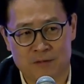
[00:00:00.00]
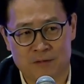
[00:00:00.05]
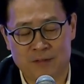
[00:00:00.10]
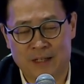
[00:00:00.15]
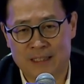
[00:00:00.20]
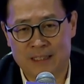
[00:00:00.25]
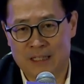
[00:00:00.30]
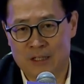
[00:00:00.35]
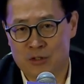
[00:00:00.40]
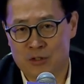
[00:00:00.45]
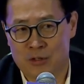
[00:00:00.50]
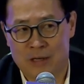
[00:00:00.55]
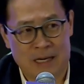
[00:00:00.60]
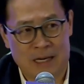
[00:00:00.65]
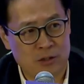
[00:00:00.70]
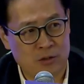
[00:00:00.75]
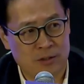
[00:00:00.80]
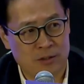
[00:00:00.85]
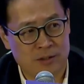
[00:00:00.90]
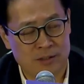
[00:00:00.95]
year
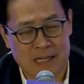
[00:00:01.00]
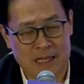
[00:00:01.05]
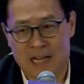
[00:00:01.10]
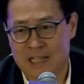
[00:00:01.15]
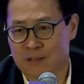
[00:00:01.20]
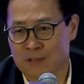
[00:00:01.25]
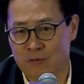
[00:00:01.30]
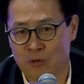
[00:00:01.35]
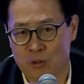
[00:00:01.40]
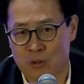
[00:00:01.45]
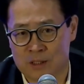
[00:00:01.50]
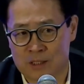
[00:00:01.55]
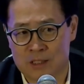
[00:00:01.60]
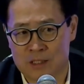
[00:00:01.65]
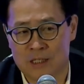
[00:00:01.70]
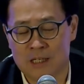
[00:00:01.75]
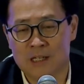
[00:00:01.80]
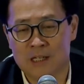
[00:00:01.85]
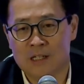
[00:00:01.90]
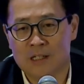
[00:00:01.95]
2019,
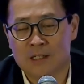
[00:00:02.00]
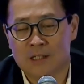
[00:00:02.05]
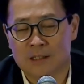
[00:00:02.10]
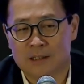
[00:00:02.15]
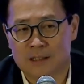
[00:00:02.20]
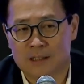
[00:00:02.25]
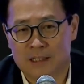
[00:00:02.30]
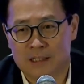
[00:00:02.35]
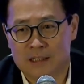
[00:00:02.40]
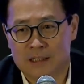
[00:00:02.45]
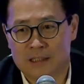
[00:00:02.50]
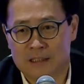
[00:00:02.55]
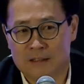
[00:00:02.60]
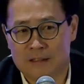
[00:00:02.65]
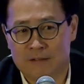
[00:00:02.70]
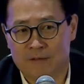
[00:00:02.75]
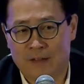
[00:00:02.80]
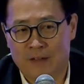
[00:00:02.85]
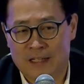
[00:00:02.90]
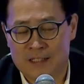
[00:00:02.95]
we
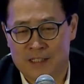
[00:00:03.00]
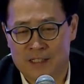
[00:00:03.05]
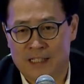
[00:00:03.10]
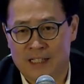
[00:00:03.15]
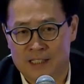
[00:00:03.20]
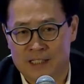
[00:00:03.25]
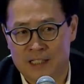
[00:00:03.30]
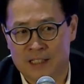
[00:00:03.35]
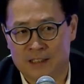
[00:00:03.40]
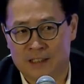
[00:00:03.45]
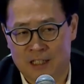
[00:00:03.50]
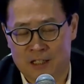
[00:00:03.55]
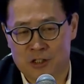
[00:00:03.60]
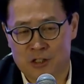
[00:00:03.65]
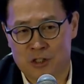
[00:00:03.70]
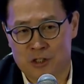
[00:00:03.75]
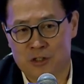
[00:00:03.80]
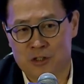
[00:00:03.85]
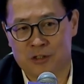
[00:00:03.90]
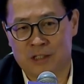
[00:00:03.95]
joined
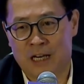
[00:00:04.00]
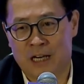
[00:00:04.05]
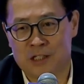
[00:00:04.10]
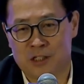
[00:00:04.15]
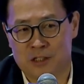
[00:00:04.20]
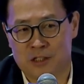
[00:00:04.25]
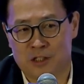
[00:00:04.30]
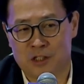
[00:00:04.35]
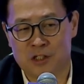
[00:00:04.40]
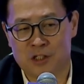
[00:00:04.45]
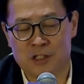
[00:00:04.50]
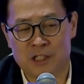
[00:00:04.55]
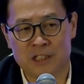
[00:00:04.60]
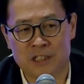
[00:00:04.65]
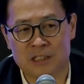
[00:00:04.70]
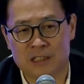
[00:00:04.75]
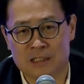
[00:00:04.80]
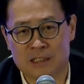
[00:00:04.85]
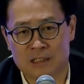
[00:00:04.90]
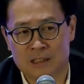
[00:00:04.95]
the G20
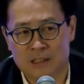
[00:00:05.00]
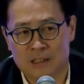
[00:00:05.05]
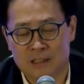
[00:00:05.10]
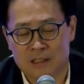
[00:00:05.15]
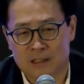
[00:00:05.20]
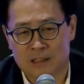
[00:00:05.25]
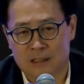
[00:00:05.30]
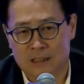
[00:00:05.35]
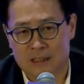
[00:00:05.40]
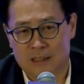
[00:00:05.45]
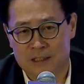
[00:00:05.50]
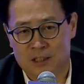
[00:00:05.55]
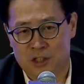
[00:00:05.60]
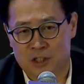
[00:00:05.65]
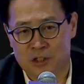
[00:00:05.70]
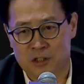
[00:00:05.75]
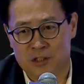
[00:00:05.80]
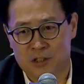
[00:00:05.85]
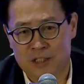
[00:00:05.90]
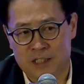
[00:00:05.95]
Financial
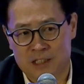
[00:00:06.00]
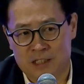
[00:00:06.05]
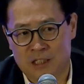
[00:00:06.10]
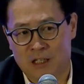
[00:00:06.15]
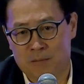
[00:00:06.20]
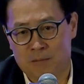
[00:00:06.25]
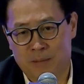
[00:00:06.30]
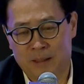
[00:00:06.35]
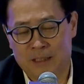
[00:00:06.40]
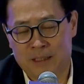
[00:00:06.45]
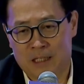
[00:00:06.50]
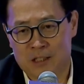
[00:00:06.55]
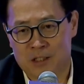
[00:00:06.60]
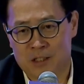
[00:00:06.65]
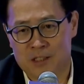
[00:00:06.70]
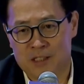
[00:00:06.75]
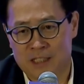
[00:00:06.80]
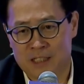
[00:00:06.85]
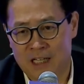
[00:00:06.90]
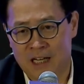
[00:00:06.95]
Action Task
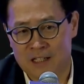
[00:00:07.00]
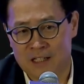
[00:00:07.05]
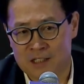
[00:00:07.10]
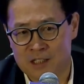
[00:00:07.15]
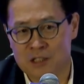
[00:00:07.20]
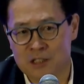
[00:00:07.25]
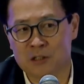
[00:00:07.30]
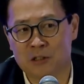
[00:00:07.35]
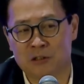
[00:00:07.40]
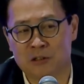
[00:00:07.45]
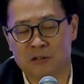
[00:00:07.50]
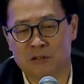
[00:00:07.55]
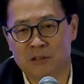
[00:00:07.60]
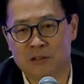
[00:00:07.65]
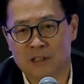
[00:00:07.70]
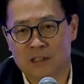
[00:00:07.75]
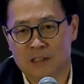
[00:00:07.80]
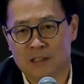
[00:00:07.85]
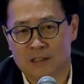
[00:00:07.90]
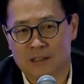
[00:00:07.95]
Force, and
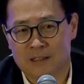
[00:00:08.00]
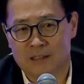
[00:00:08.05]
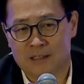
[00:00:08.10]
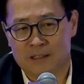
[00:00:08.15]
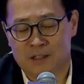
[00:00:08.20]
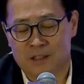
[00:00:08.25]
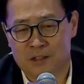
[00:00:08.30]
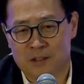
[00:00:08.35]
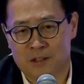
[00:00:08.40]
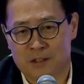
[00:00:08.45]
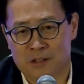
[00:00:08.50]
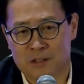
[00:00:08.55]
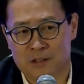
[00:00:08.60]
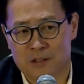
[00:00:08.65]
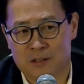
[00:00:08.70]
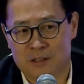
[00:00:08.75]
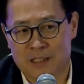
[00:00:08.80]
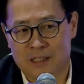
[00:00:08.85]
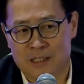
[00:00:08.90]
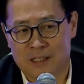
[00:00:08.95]

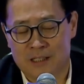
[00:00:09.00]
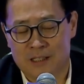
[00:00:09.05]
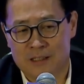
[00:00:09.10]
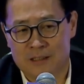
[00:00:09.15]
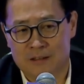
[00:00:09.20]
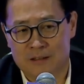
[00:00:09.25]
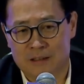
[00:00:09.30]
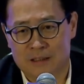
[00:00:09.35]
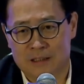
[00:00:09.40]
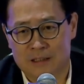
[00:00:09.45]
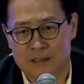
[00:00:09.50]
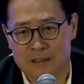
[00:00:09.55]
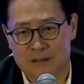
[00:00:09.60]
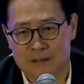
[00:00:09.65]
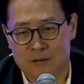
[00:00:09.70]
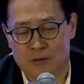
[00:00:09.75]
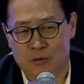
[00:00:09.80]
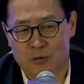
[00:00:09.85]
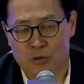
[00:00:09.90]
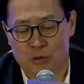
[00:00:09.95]
back then,
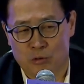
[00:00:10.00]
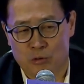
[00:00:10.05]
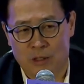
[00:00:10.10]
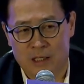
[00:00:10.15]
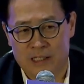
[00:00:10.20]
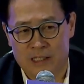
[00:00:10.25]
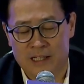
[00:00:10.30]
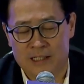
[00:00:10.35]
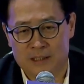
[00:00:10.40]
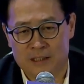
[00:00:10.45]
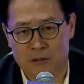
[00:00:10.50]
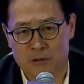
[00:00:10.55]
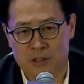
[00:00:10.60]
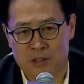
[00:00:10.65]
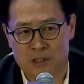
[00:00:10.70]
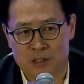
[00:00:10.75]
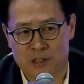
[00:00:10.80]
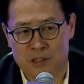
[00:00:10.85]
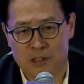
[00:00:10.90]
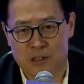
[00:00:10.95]
the
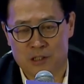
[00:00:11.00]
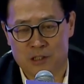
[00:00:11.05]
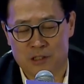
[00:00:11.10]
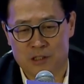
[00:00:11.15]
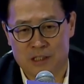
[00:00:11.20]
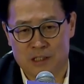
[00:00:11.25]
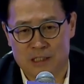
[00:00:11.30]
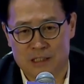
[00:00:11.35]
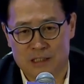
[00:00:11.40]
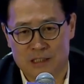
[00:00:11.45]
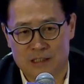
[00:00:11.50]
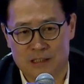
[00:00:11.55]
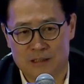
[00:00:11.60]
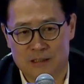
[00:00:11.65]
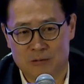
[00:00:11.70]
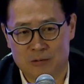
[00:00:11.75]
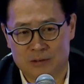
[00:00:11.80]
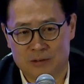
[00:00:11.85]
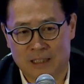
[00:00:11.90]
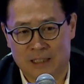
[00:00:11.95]
banking system
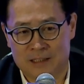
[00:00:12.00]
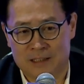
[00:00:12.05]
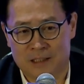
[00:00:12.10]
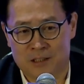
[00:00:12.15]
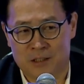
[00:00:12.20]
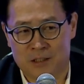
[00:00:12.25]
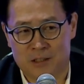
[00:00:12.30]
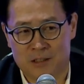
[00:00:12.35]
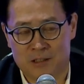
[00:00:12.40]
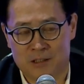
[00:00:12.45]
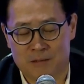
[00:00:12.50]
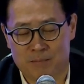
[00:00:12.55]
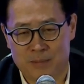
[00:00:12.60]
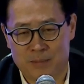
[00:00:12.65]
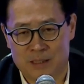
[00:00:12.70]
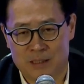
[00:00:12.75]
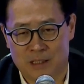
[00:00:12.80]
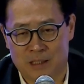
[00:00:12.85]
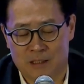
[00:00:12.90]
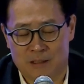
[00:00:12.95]
used to be in
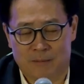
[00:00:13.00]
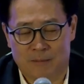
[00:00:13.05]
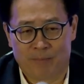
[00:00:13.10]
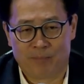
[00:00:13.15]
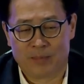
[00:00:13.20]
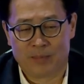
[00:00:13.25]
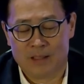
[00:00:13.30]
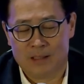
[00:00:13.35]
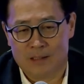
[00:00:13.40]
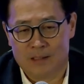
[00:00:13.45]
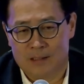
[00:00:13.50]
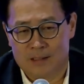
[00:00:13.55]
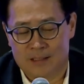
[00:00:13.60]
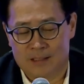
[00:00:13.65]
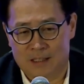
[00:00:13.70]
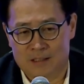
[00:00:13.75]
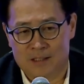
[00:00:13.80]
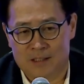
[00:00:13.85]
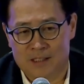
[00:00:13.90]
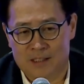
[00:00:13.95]
charge of anti-money
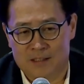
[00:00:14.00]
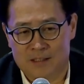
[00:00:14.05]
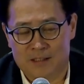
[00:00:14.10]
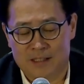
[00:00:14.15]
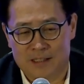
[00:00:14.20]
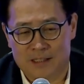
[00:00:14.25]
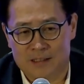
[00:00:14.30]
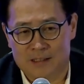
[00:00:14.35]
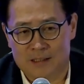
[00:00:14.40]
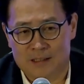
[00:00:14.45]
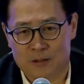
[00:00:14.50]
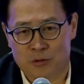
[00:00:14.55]
laundering.